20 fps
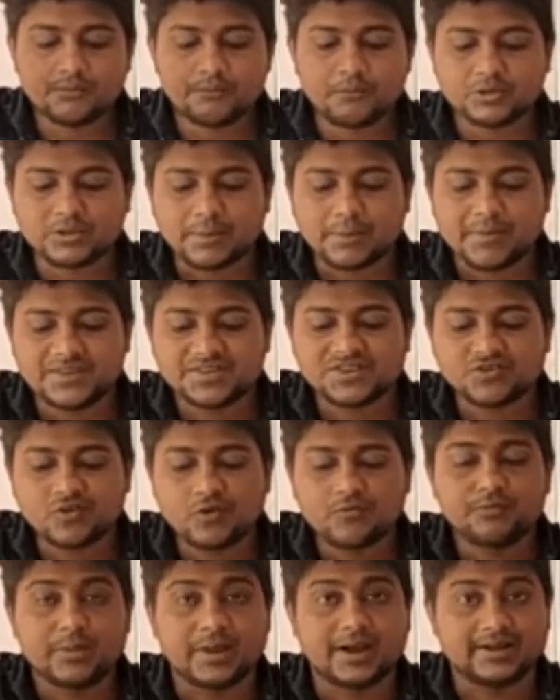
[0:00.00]
On the basis
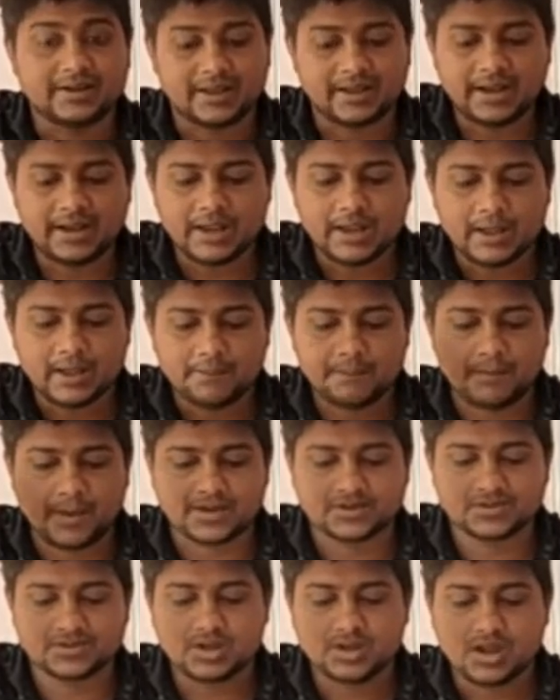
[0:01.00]
of military
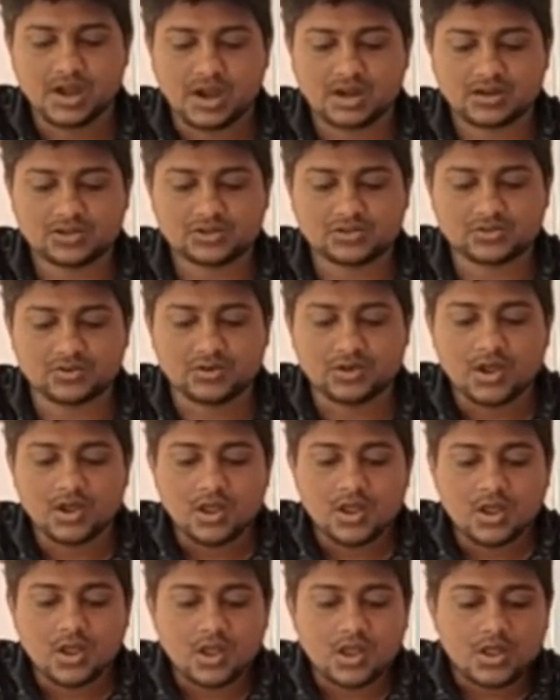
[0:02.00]
pact. Understood?
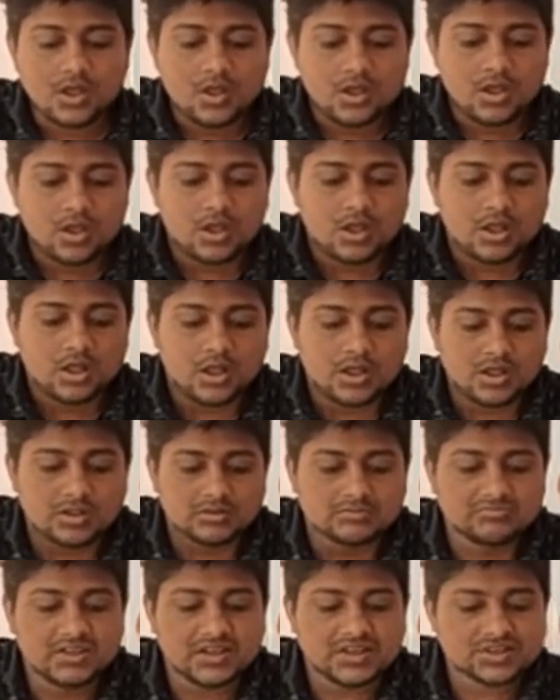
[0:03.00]

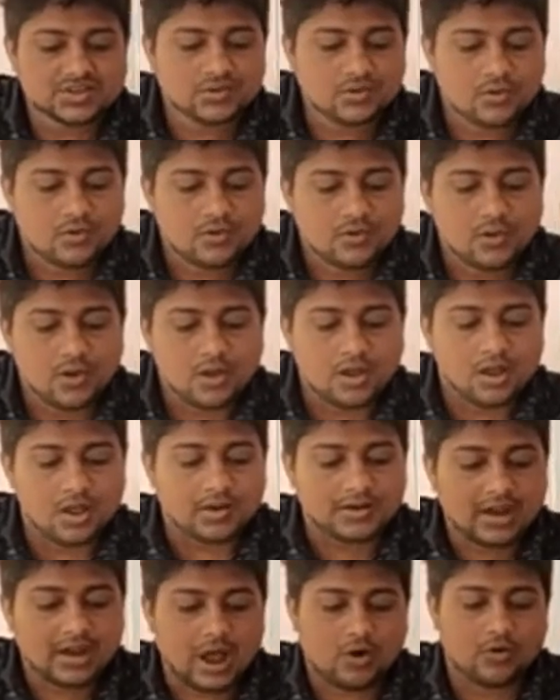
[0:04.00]
This
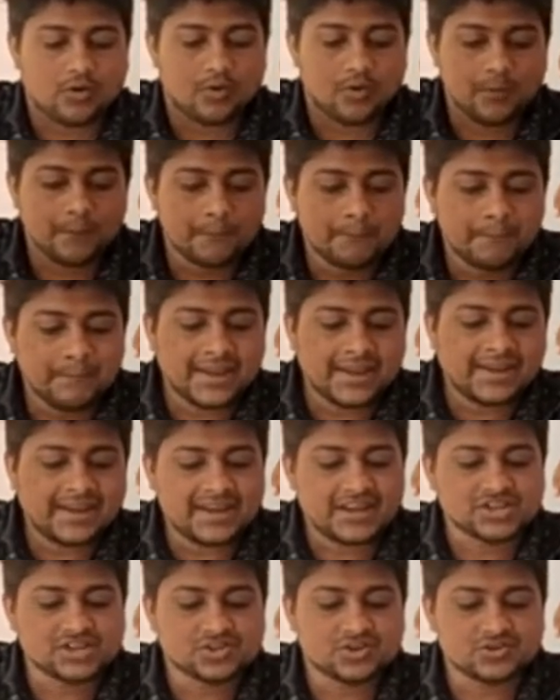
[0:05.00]
now many
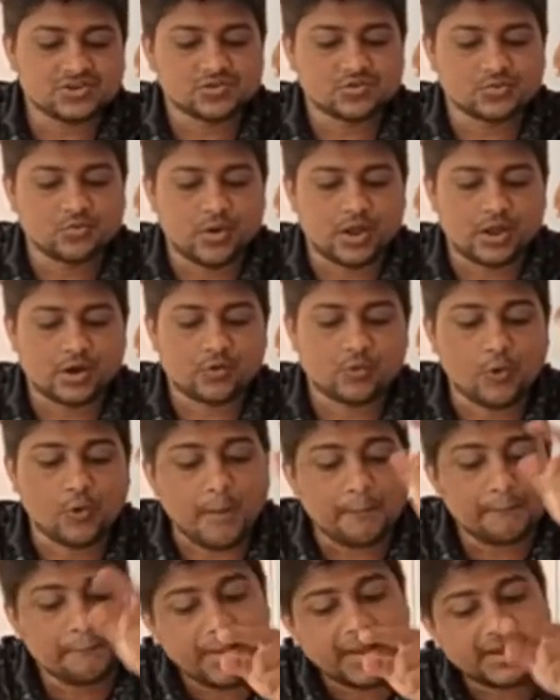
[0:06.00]
nations were
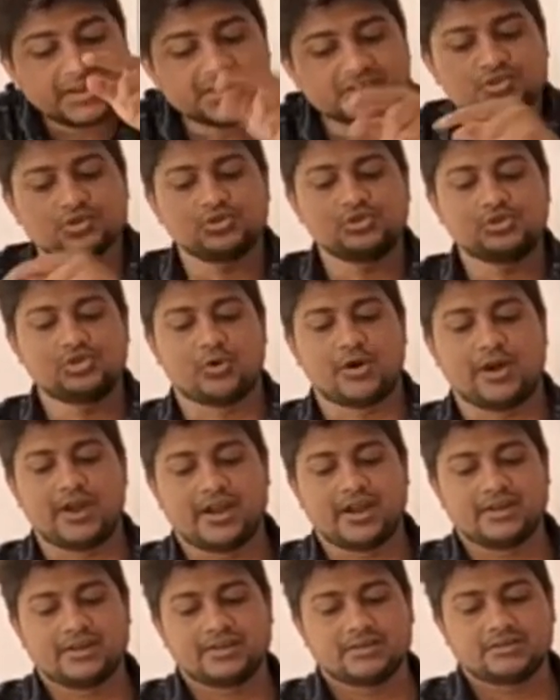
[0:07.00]
compelled to
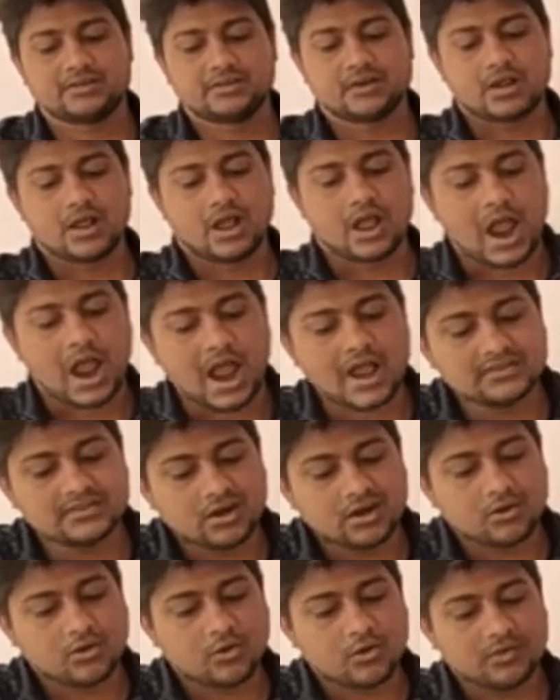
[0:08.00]
join
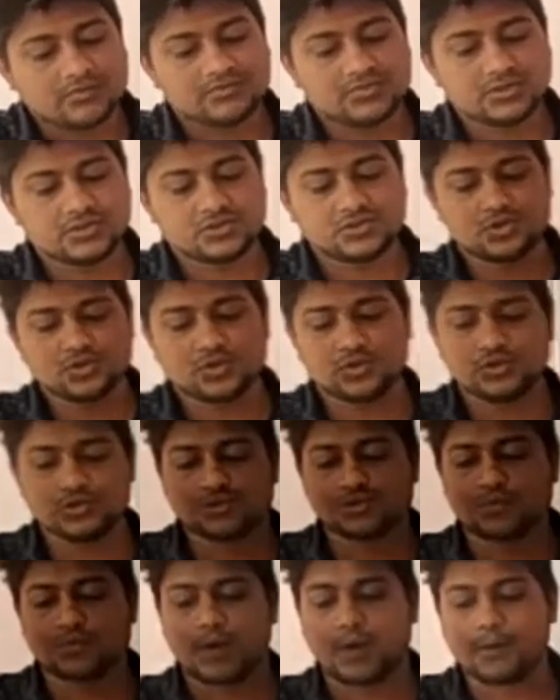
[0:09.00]
either of the two
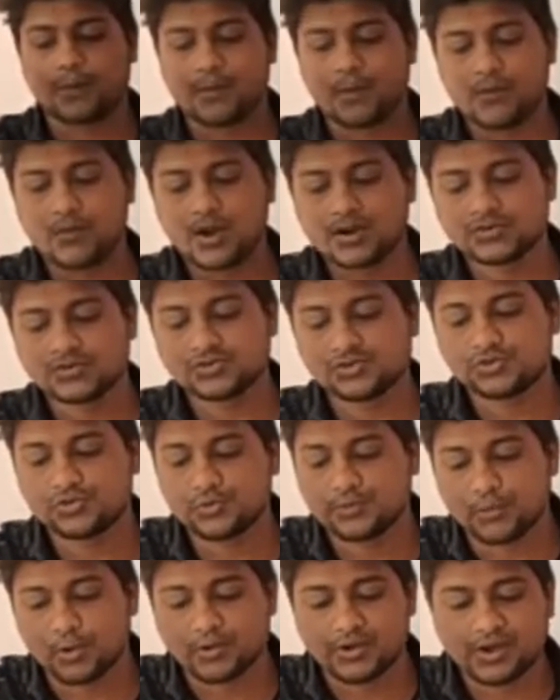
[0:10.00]
superpowers to
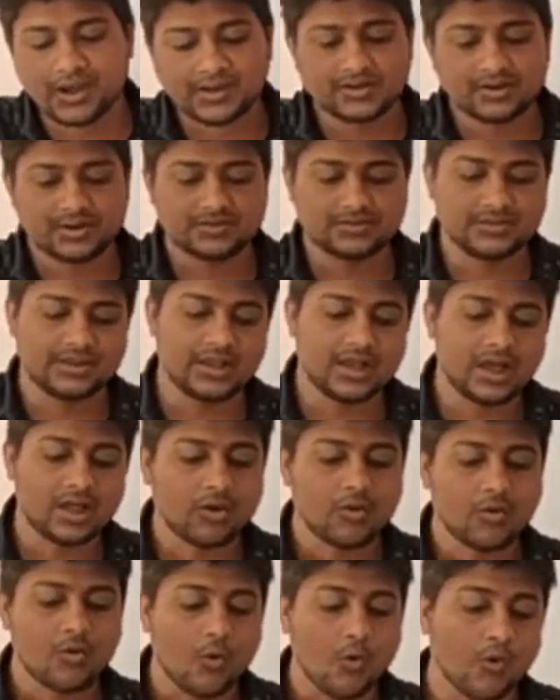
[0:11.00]
protect
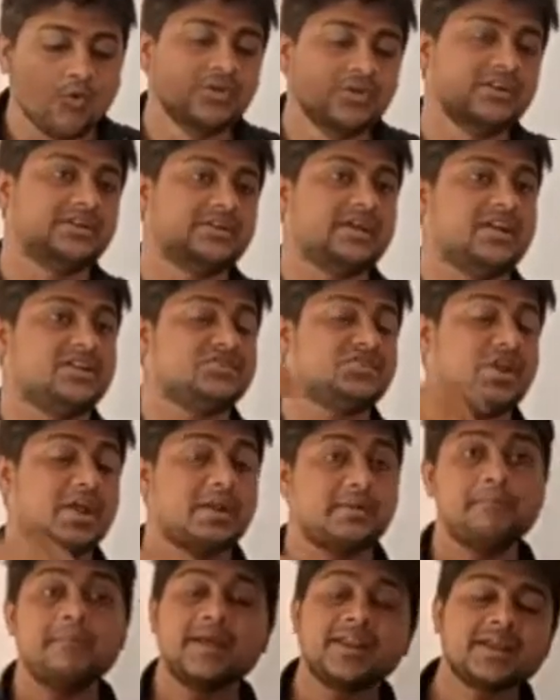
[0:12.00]
their own interest,
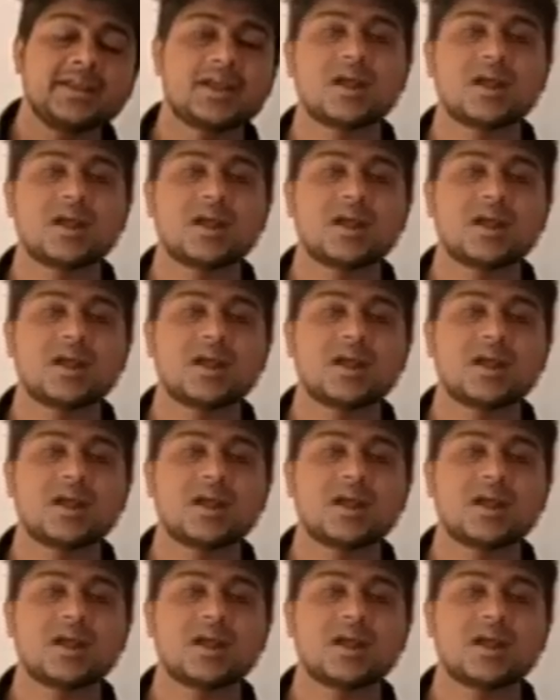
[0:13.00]
and many